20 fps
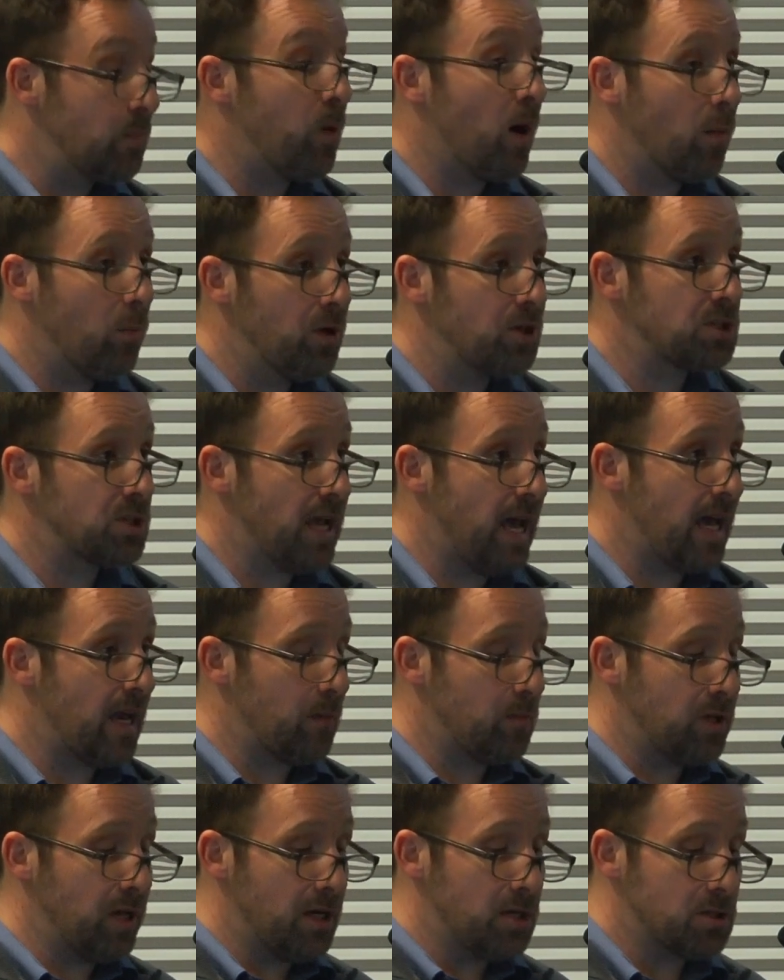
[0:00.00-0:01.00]
published
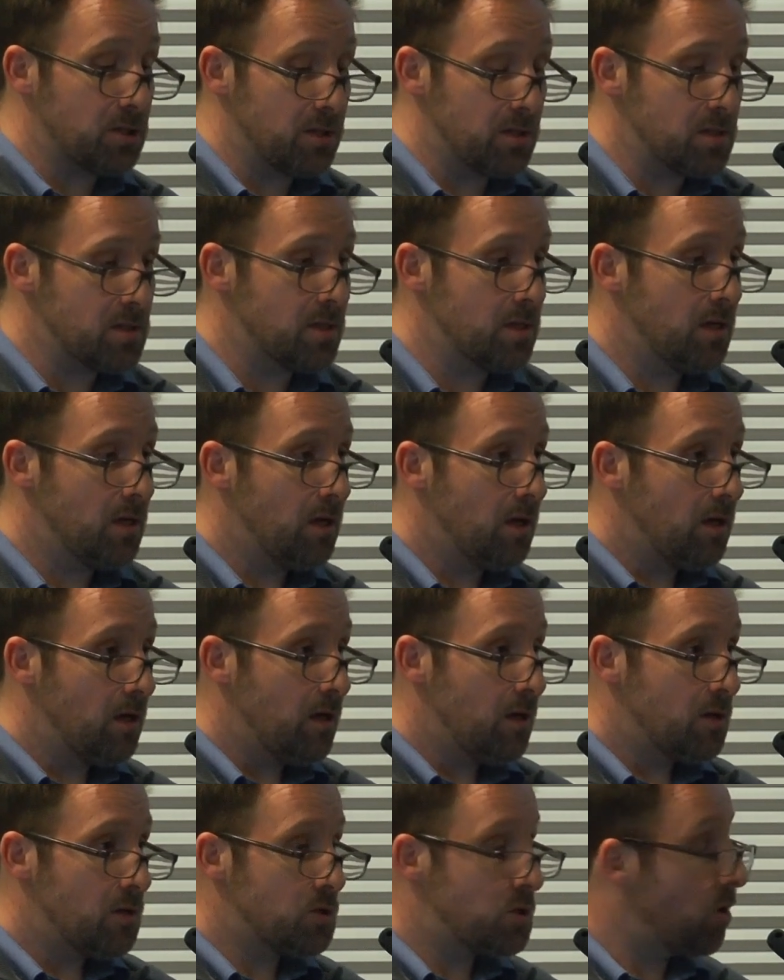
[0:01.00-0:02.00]
adaptations.
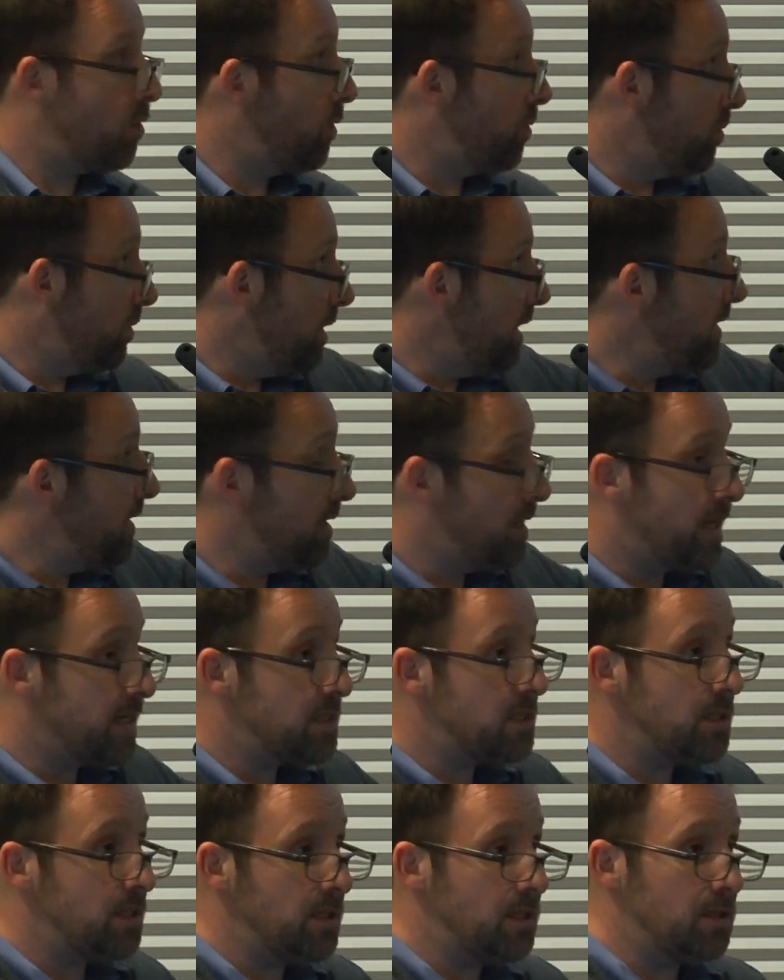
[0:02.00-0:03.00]
So in the
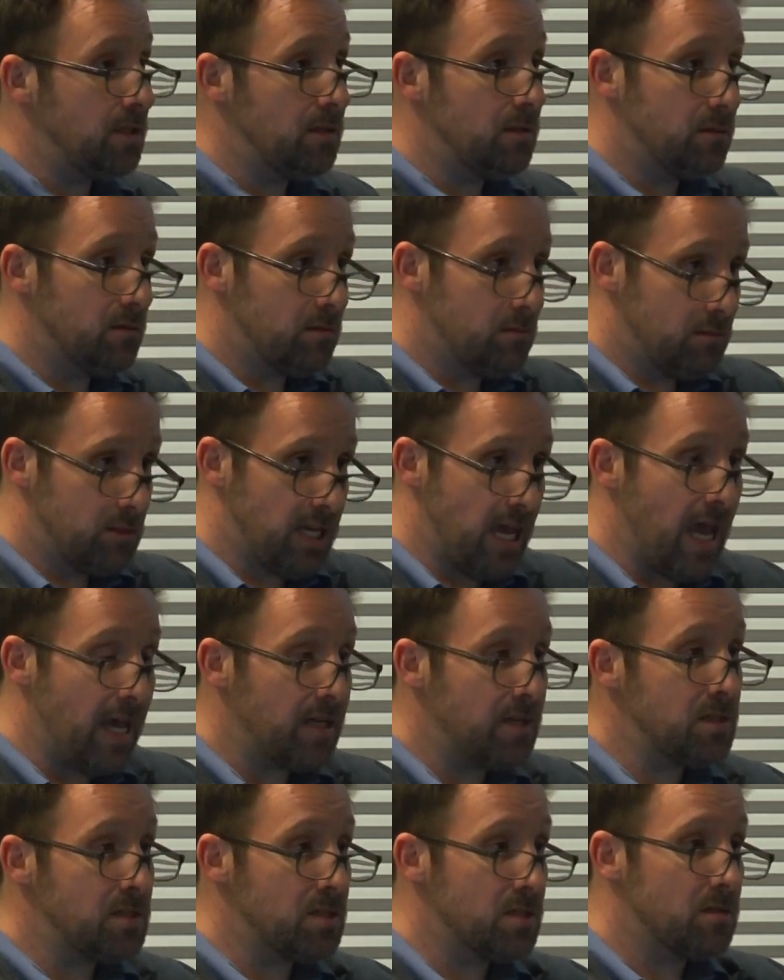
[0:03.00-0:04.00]

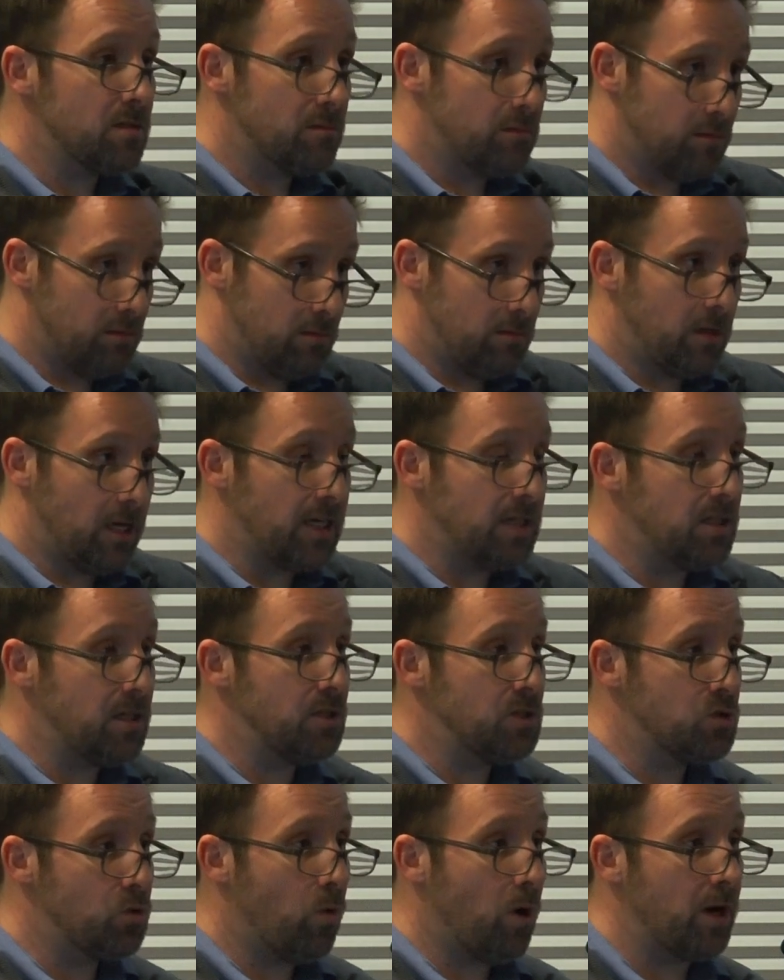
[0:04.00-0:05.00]
1910s,
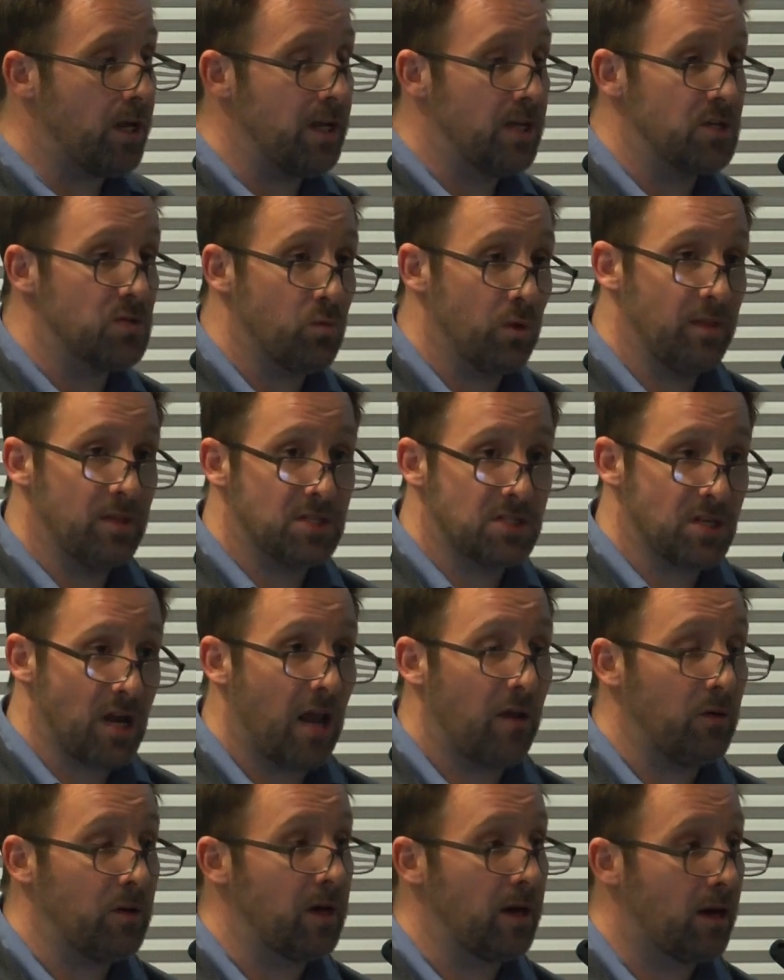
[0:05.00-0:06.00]
1920s, when the
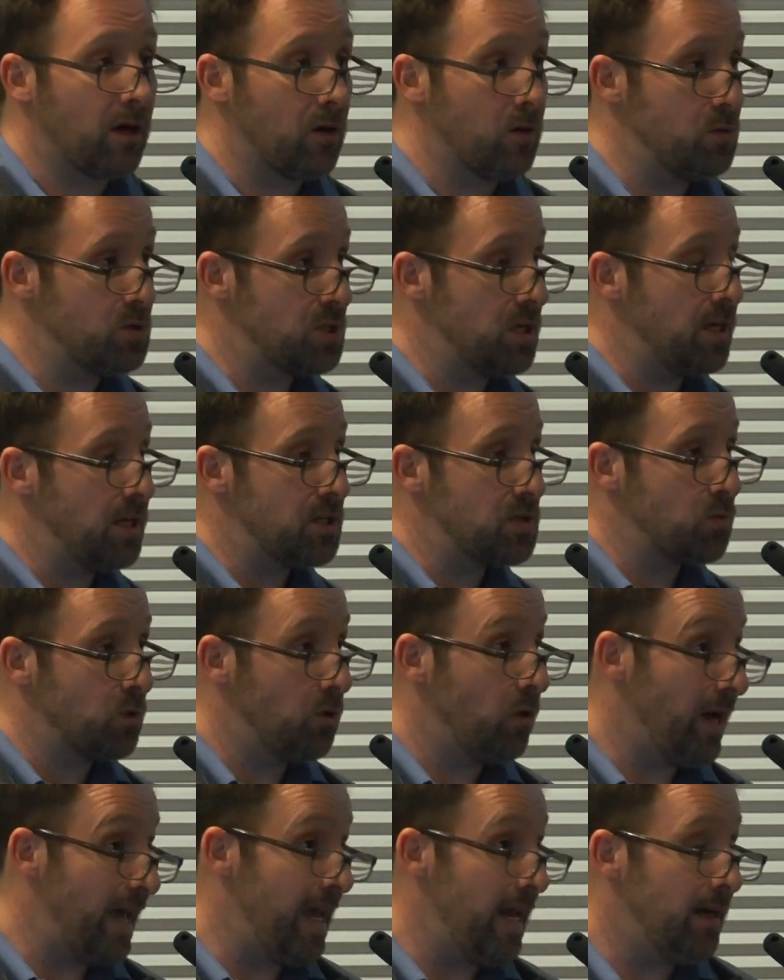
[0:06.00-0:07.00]
silent era was in its
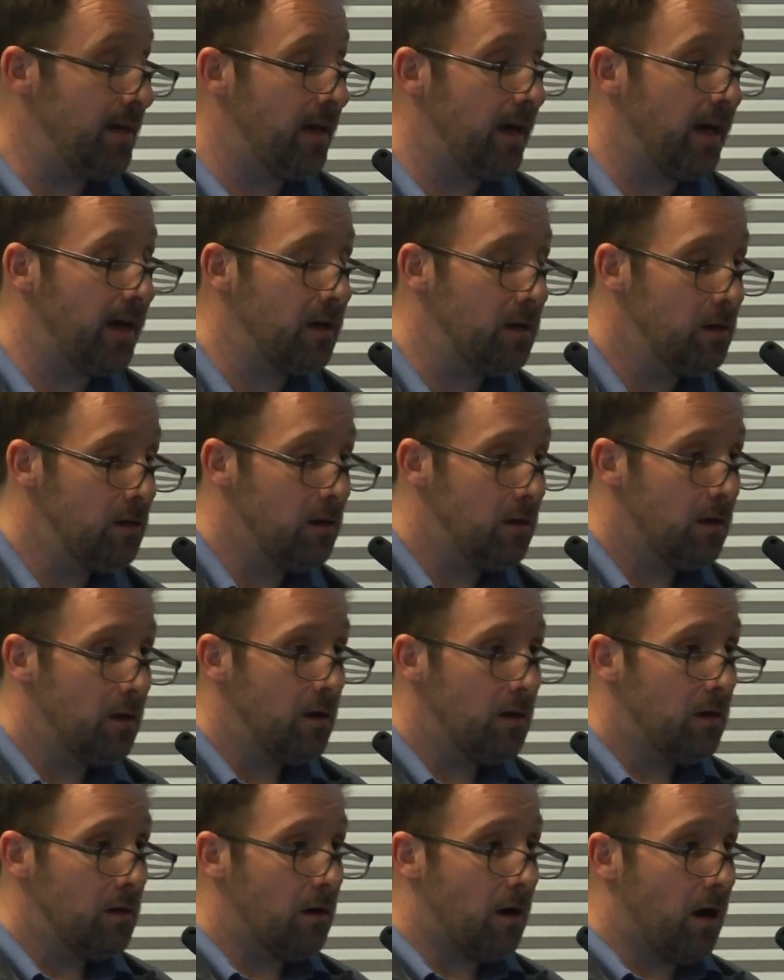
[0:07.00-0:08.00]
real heyday,
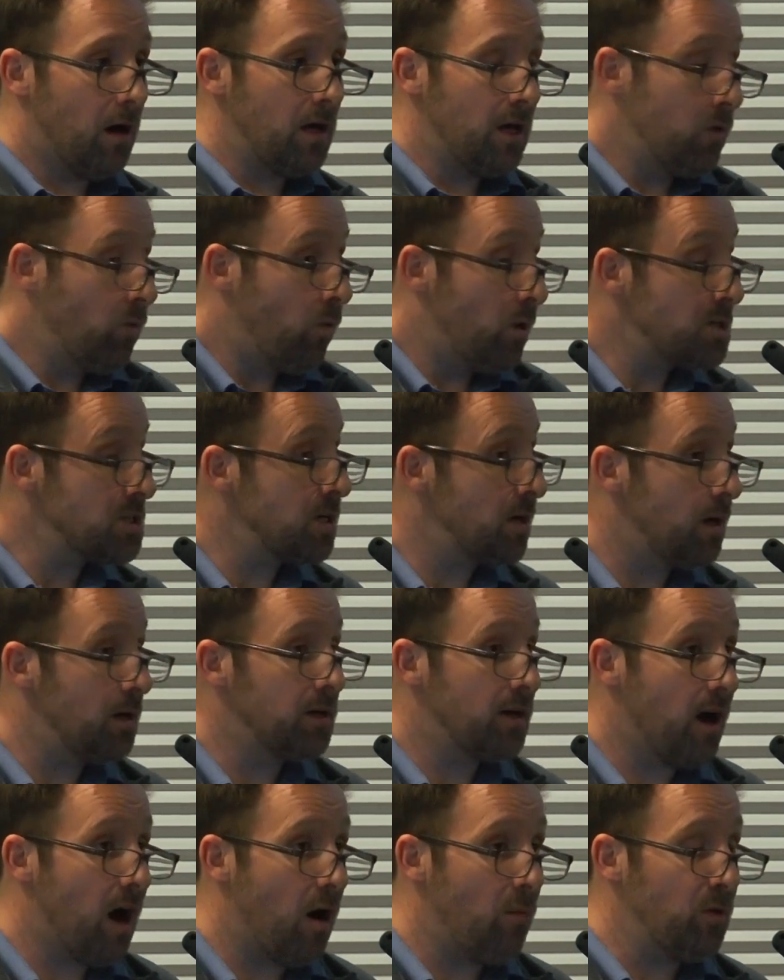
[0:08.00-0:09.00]
it wasn't
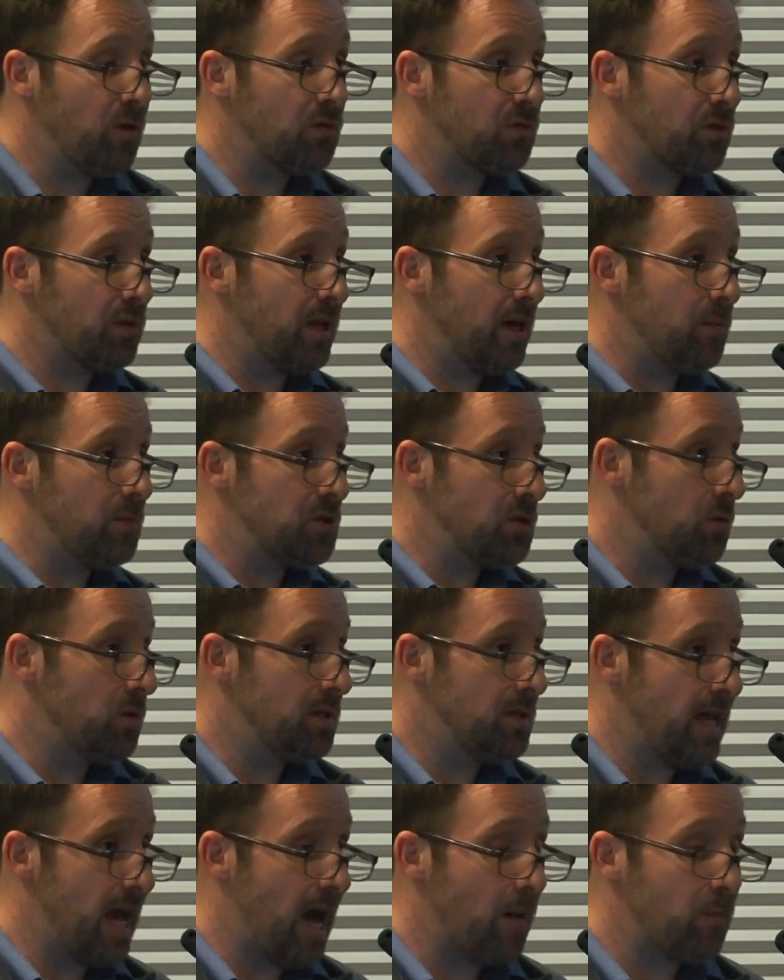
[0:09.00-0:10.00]
uncommon for them to
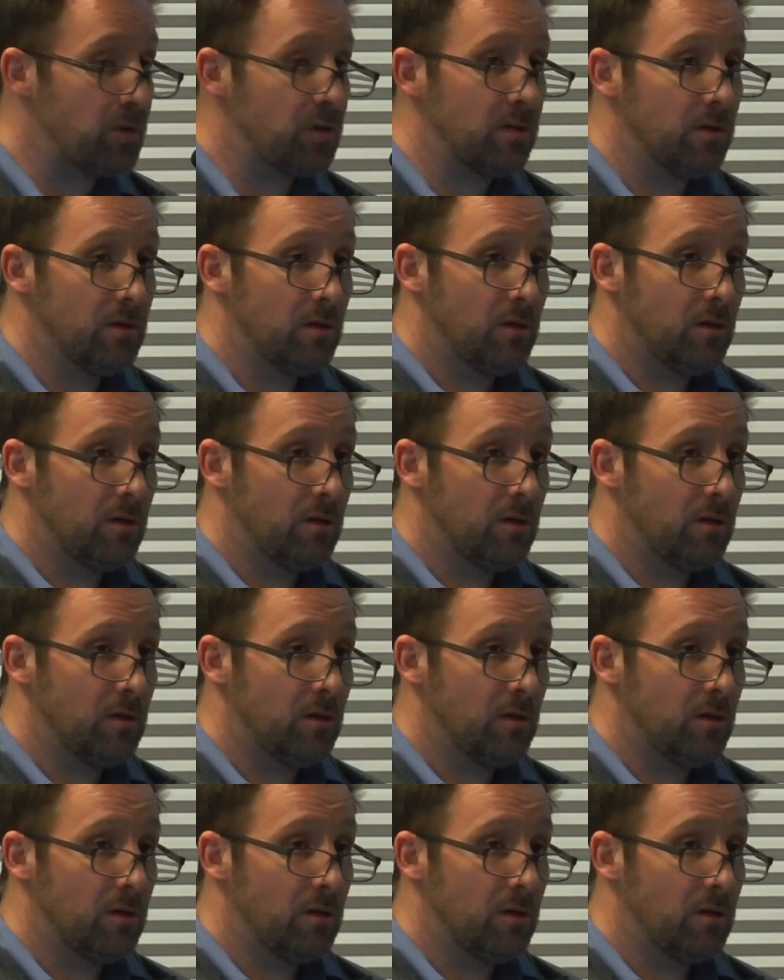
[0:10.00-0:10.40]
adapt